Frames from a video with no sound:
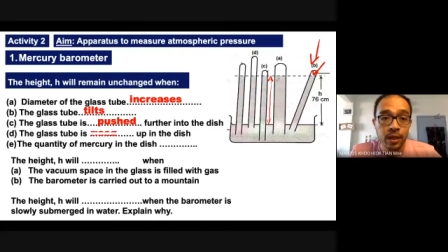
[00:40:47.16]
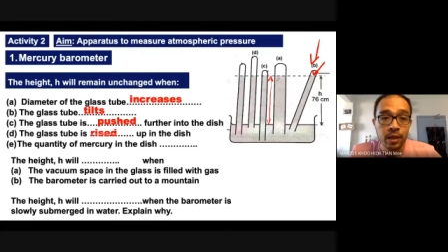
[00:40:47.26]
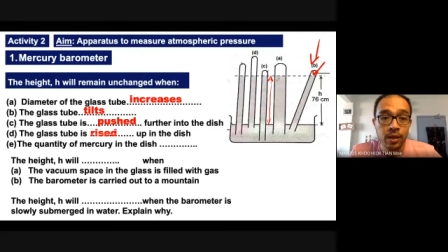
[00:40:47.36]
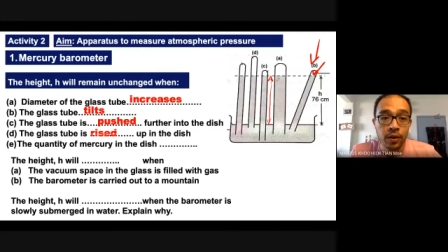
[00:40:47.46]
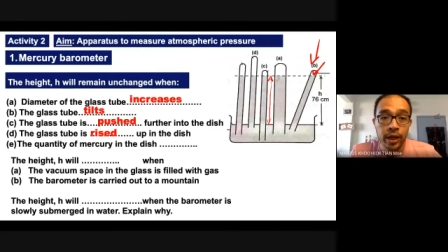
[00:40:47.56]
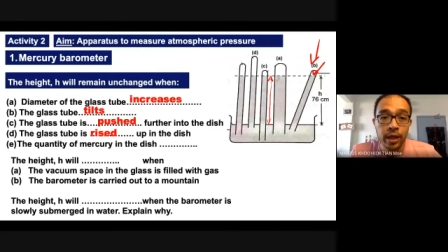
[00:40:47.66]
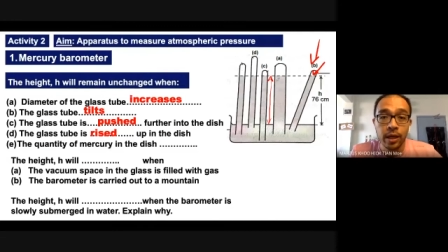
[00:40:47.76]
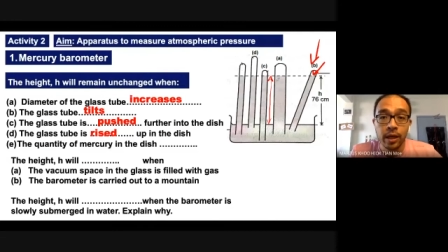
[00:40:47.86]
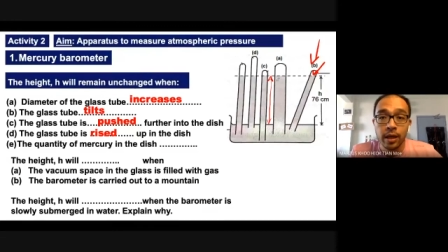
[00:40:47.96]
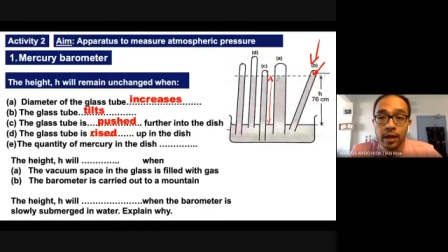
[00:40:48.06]
Okay,
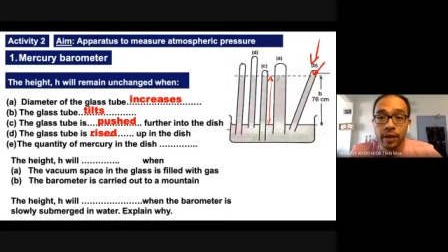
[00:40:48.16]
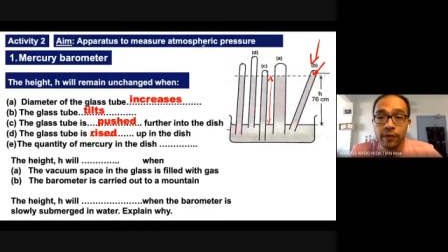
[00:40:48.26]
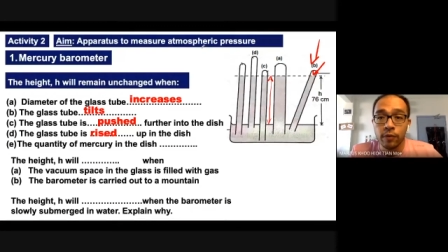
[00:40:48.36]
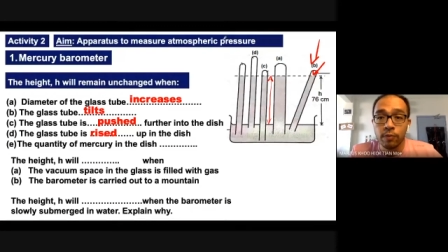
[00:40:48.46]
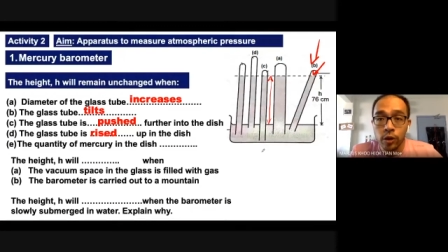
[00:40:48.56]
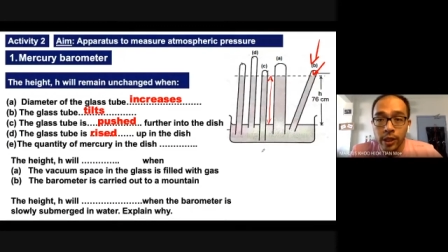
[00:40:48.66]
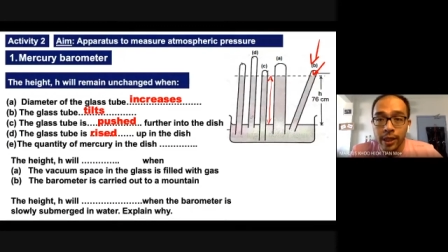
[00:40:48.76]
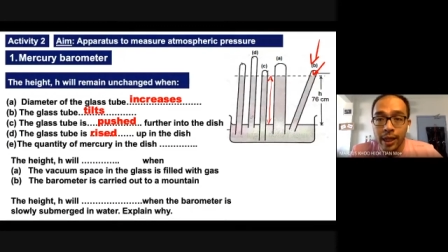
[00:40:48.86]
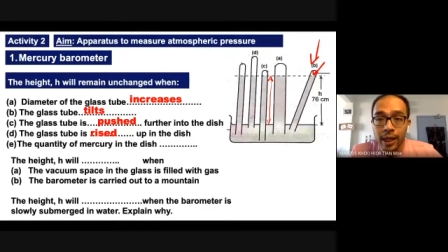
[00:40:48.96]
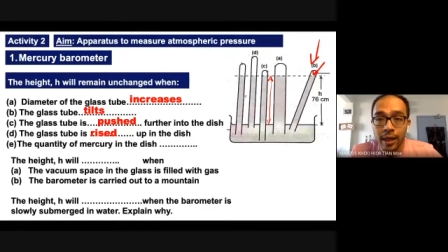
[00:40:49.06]
if you push ke
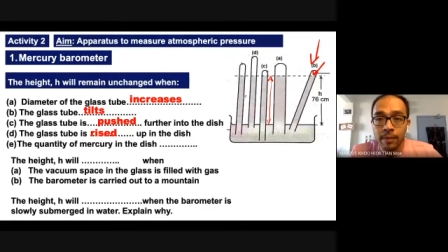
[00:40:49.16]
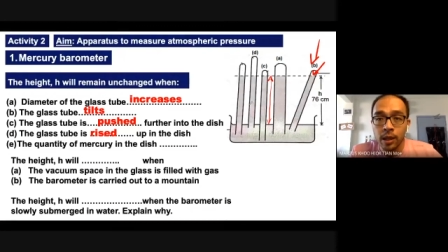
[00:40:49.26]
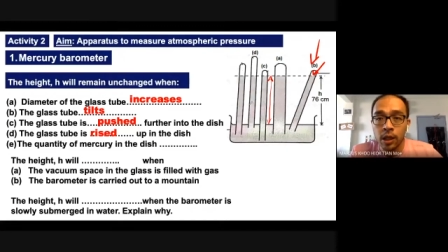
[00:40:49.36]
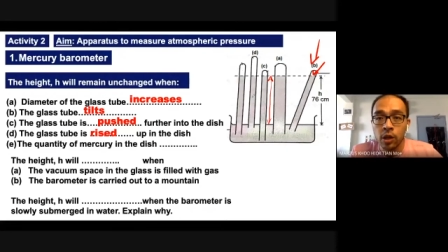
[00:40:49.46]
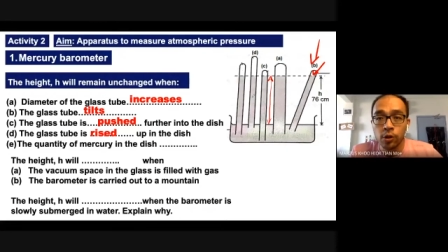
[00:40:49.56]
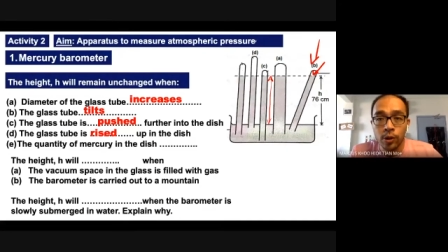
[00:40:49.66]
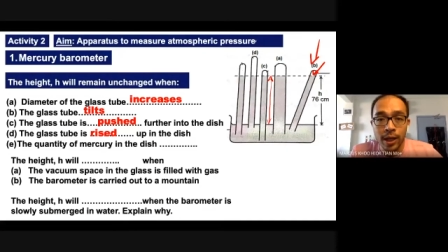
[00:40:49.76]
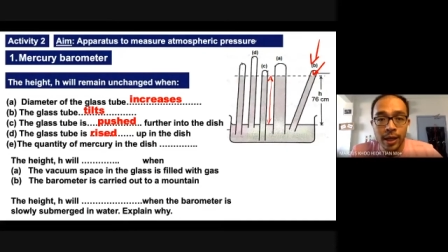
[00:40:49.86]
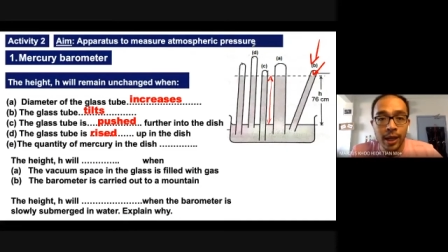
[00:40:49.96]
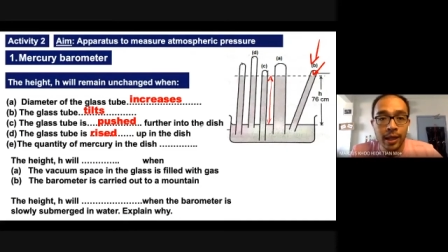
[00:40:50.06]
dalam, kalau kau
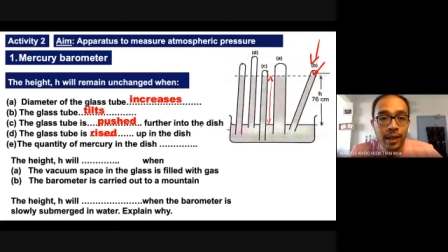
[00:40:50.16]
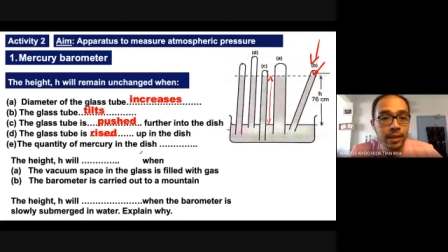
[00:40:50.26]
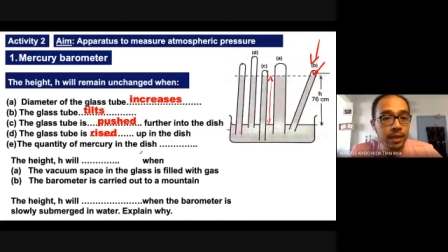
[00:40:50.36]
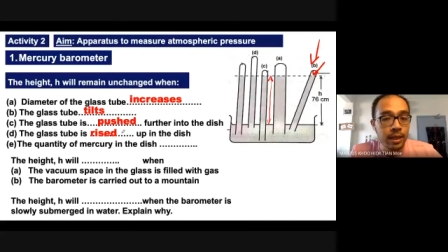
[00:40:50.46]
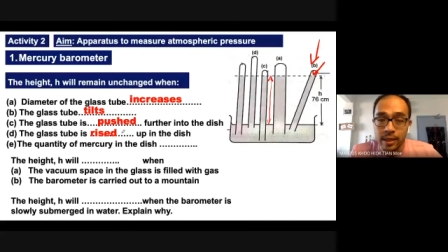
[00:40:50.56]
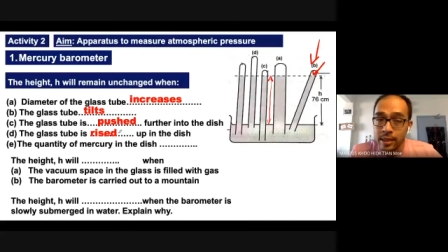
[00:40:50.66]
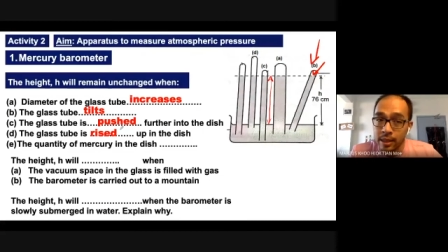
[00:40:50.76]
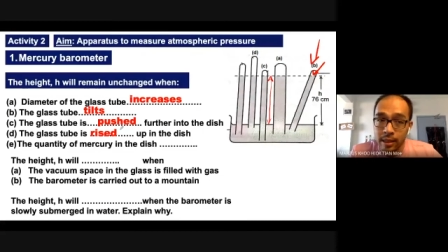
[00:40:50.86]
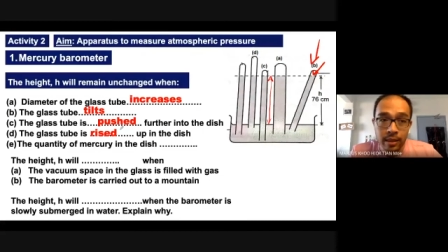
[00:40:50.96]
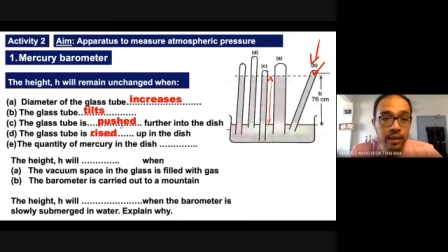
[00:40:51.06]
tolak ke atas, it is
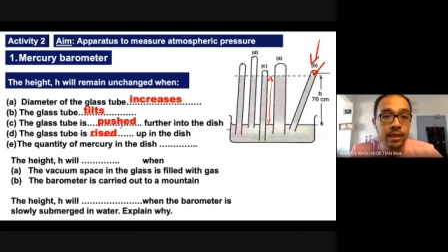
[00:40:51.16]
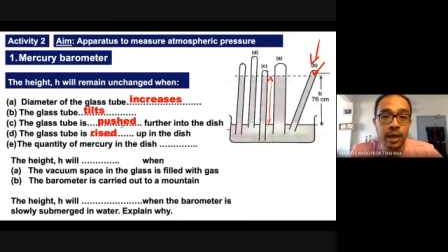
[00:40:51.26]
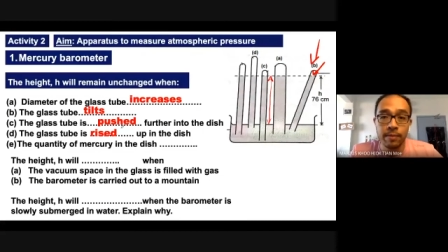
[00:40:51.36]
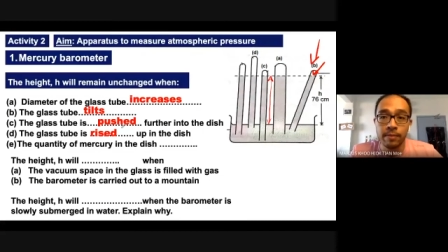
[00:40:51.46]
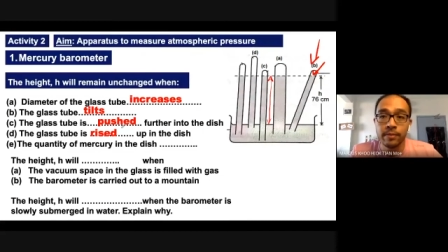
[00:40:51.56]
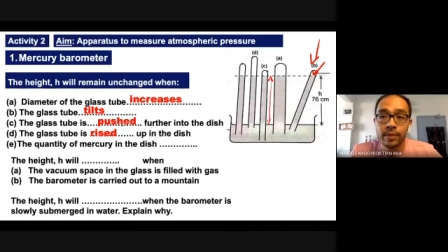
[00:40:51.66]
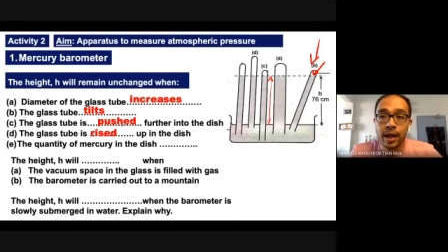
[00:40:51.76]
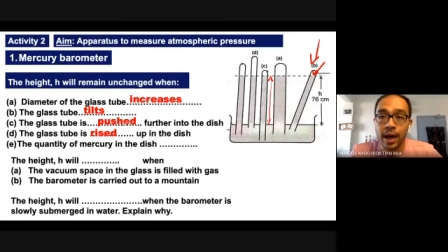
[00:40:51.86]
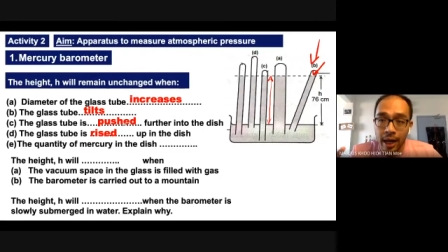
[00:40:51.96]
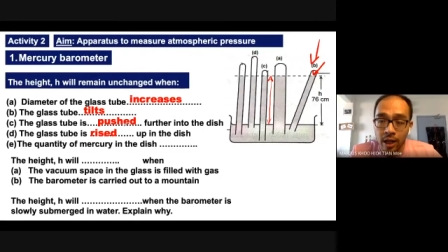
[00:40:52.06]
still the same. The
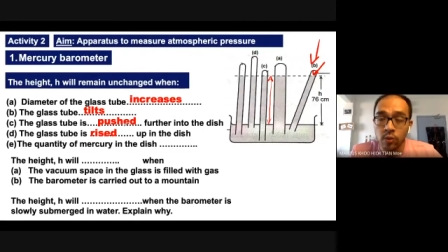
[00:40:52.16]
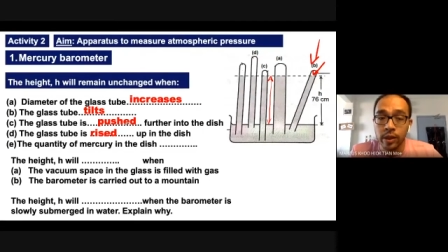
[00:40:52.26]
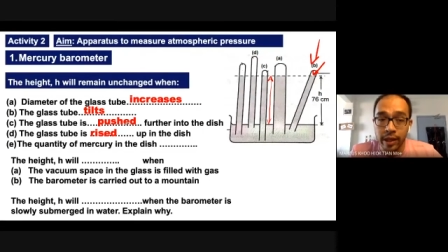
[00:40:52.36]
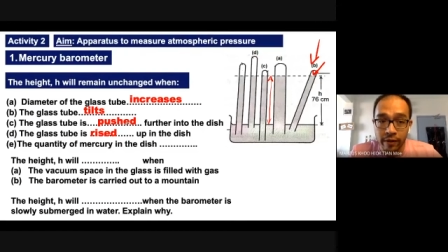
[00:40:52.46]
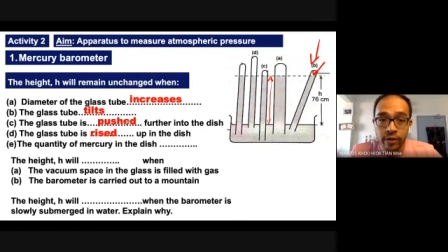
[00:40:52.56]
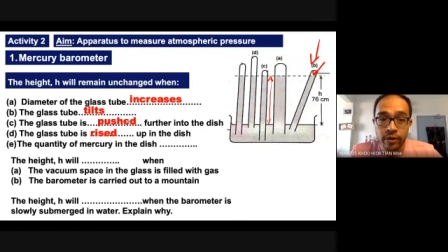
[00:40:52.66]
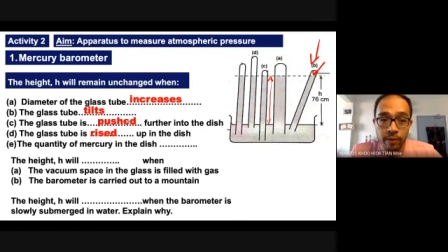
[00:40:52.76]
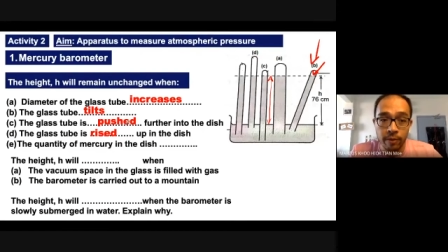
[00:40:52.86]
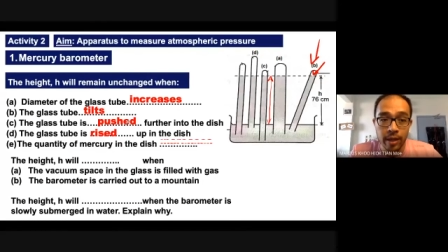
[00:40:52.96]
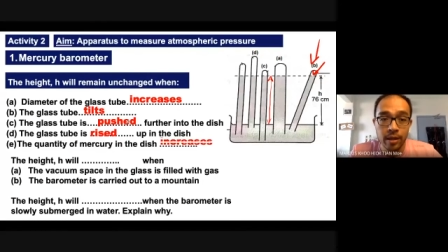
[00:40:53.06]
height will never
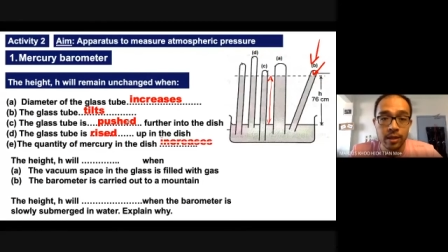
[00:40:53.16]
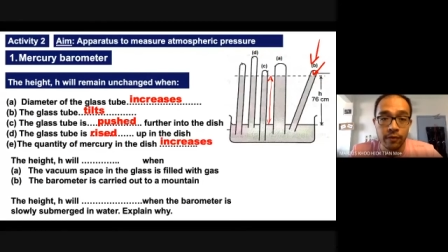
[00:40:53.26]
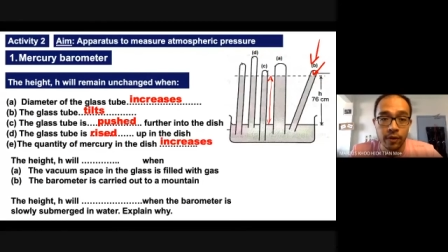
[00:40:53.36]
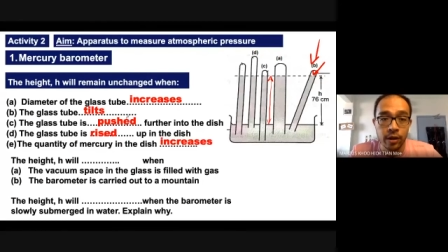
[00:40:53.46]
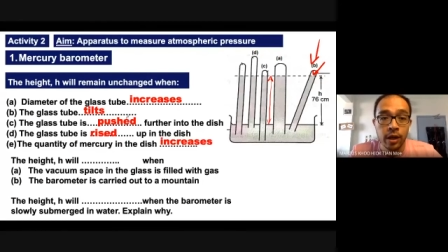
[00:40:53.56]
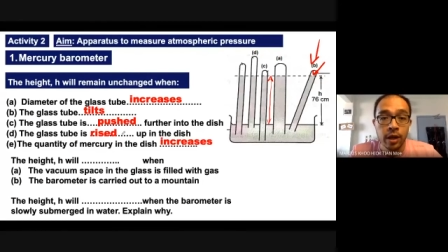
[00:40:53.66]
remain different.